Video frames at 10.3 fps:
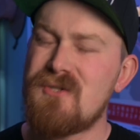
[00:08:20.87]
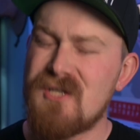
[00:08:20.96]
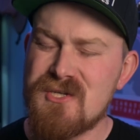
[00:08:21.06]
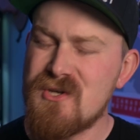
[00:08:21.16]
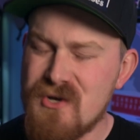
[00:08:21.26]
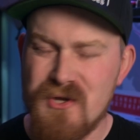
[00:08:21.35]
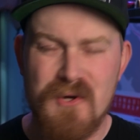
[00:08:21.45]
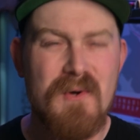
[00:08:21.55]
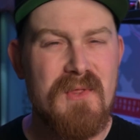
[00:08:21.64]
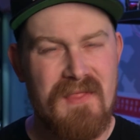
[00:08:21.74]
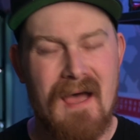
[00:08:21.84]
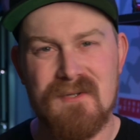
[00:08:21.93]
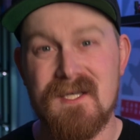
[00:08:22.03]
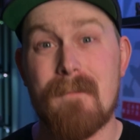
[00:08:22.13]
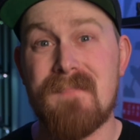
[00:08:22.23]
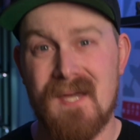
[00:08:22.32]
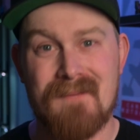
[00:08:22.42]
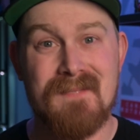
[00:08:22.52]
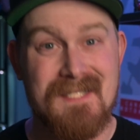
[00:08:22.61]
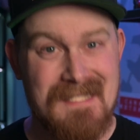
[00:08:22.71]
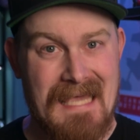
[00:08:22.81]
just knew that that was a big
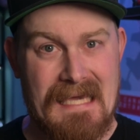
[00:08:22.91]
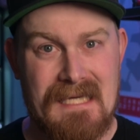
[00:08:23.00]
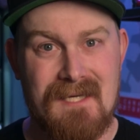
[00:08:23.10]
mistake.